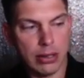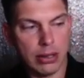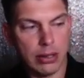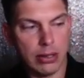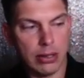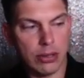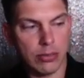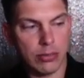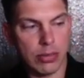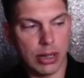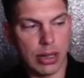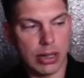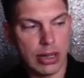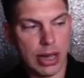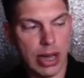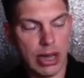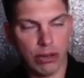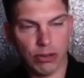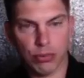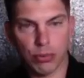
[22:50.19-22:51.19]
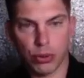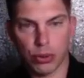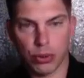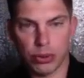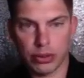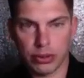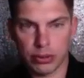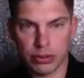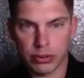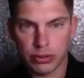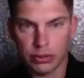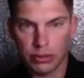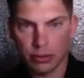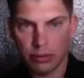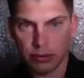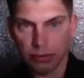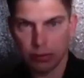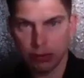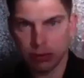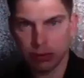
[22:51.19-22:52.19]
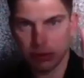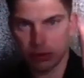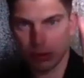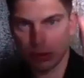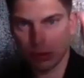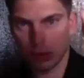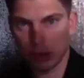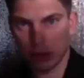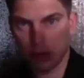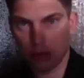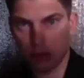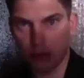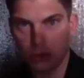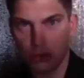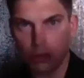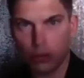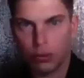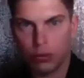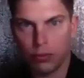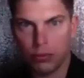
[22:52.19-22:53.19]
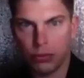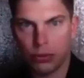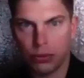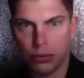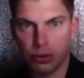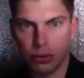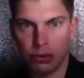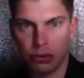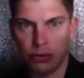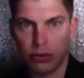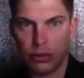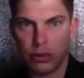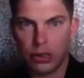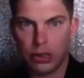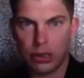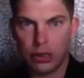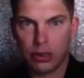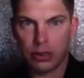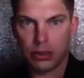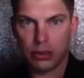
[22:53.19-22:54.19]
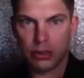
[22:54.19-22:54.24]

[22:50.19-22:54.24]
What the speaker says: is my dashboard. I don't know if you can see it.